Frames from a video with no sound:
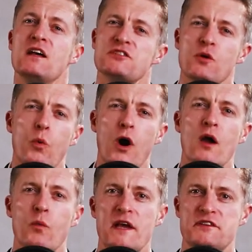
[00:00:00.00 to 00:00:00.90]
So
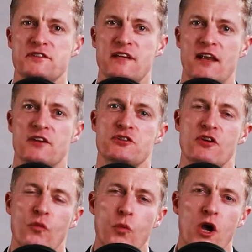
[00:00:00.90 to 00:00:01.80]
why waste the talent
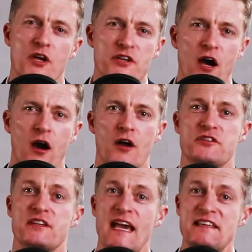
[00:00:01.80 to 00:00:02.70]
you've worked hard
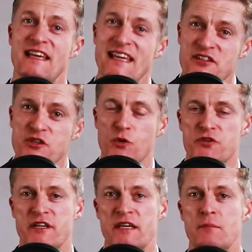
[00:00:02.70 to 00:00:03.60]
to get into your
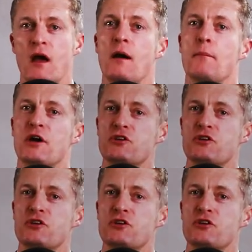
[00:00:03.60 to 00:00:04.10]
team by